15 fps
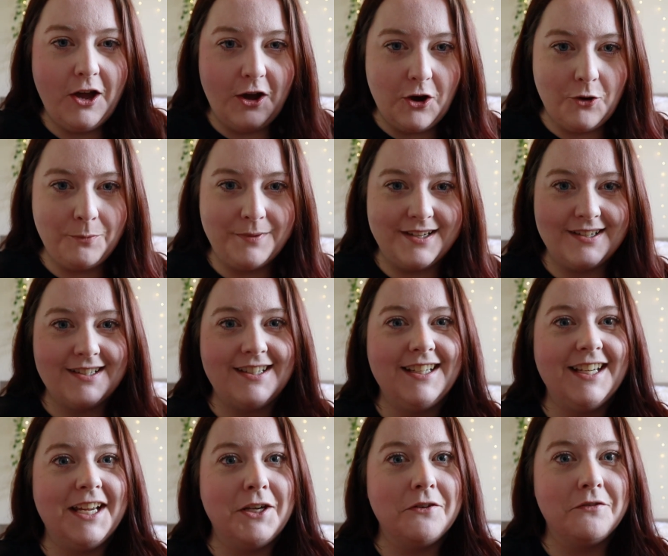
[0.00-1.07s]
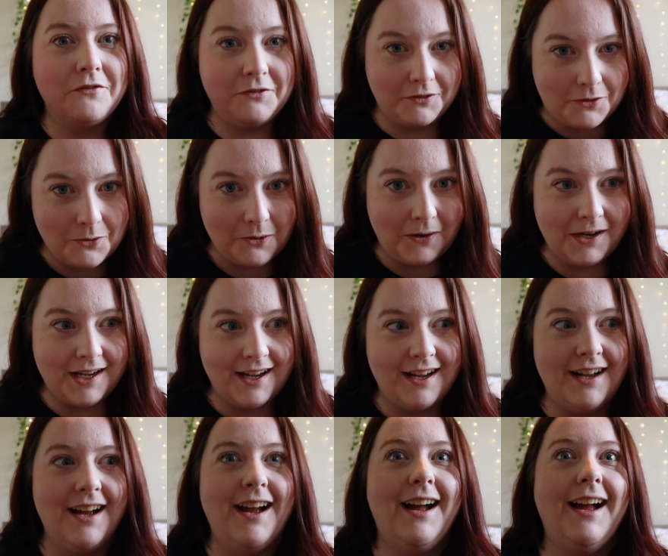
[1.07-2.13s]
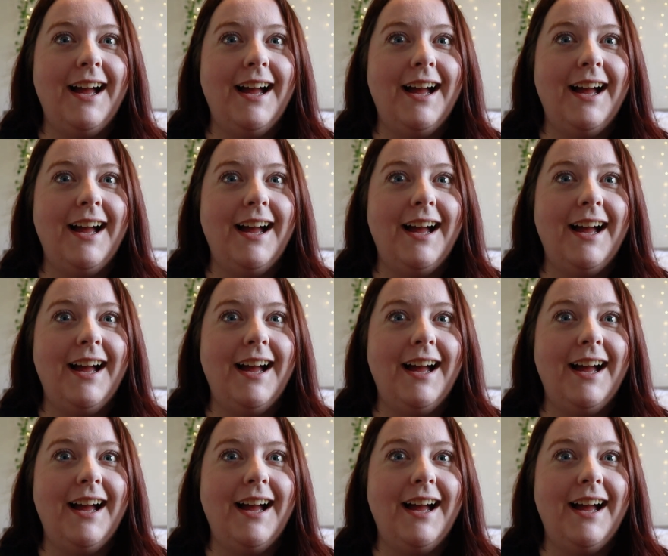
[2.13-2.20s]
opened in Florida.